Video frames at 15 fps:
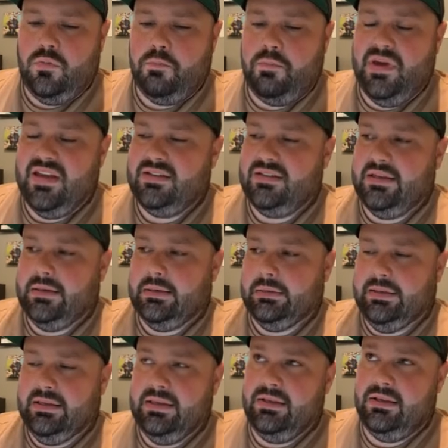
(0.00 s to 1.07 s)

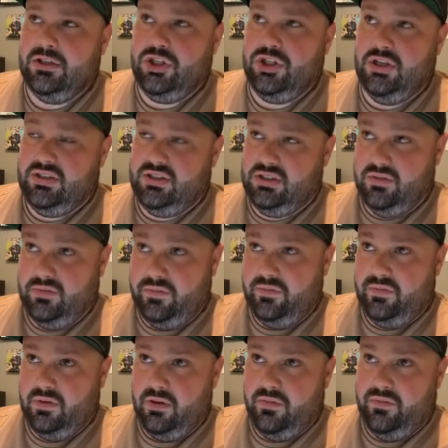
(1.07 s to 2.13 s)
Basically, the gist of
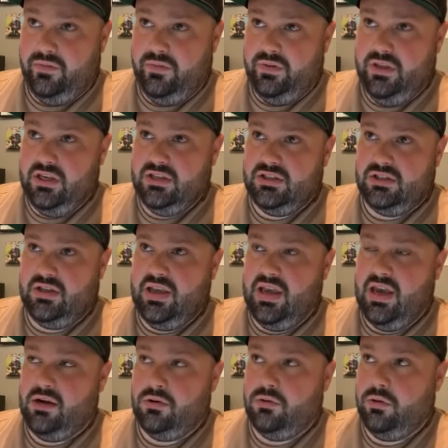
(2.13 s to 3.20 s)
this
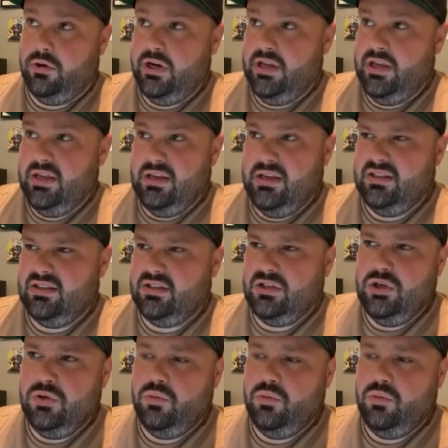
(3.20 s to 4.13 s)
category is